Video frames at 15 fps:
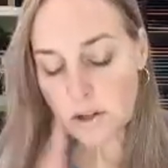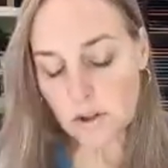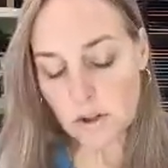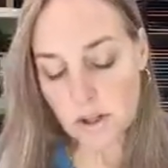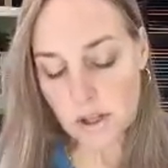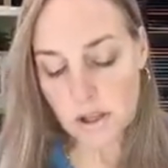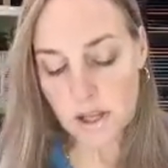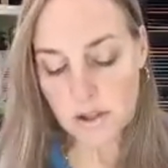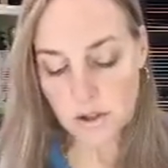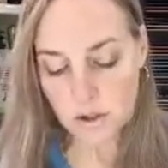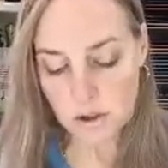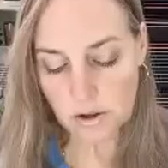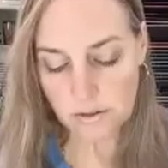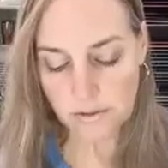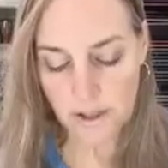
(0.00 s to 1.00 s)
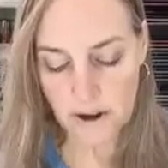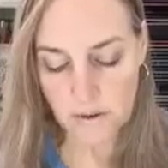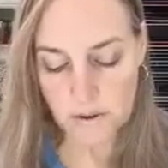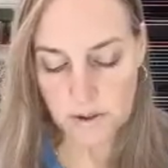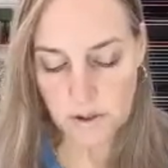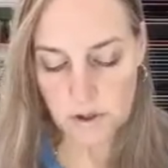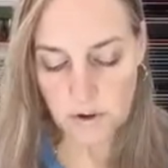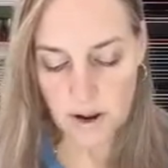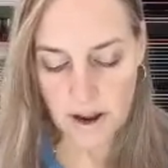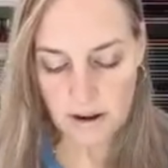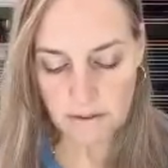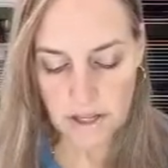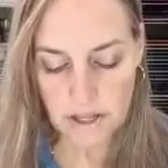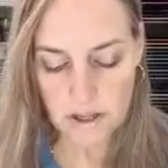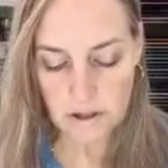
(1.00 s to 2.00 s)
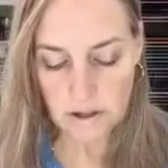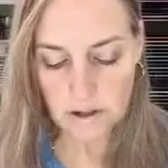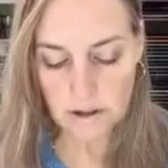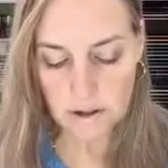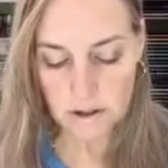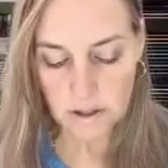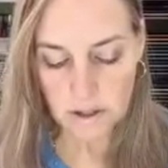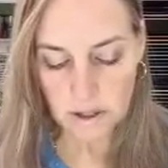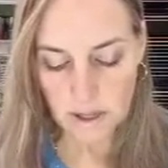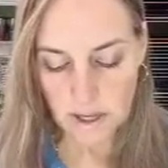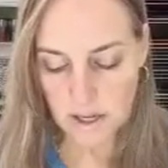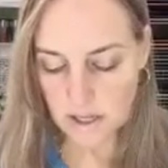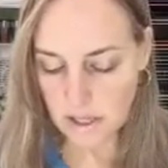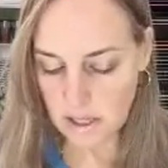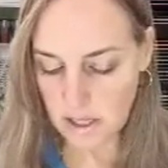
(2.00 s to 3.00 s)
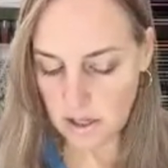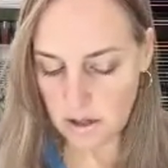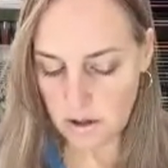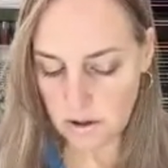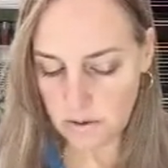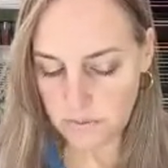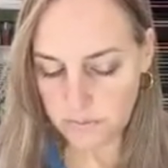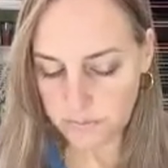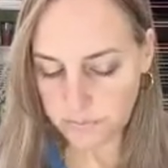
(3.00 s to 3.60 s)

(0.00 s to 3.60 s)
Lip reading: So the cluster of flowers that you have here and here.